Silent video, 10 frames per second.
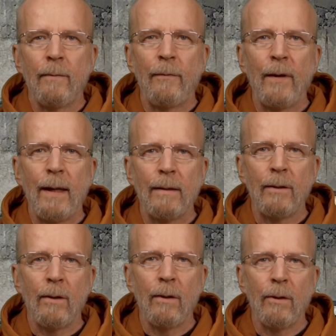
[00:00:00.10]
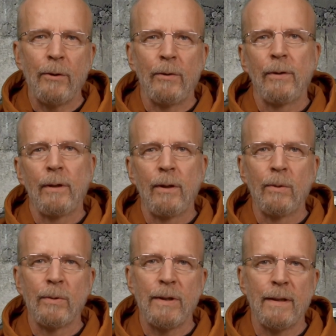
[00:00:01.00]
Flat Earther
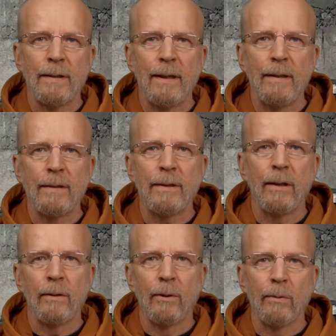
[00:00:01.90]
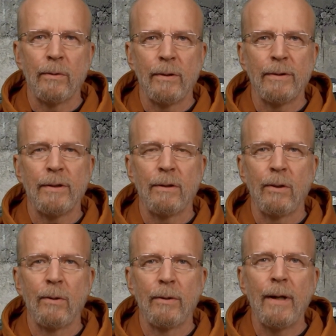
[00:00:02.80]
loses his daughter's
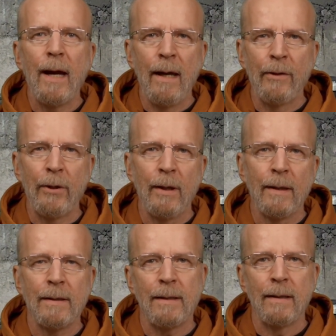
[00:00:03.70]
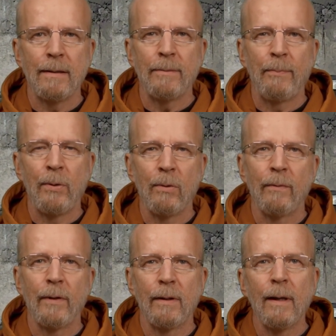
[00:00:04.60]
toy and thinks he's
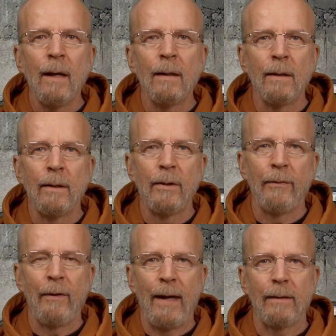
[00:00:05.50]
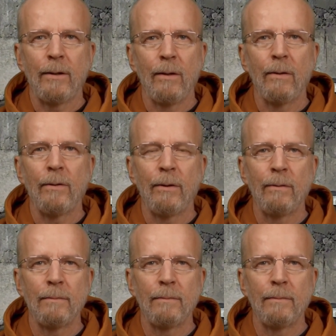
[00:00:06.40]
proven the flat Earth.